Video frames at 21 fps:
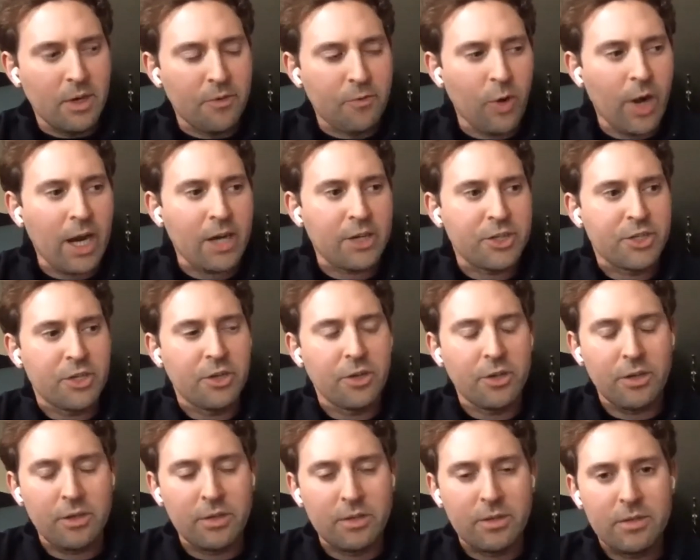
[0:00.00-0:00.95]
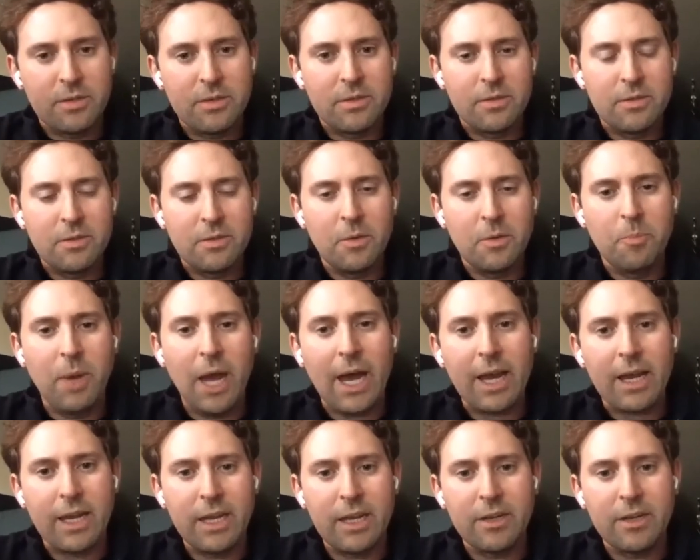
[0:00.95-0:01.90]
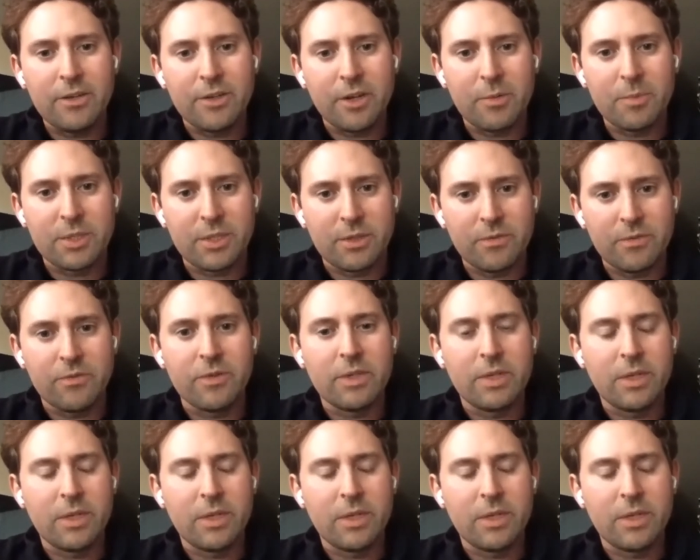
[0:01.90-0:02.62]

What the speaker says: fractional backing in terms of,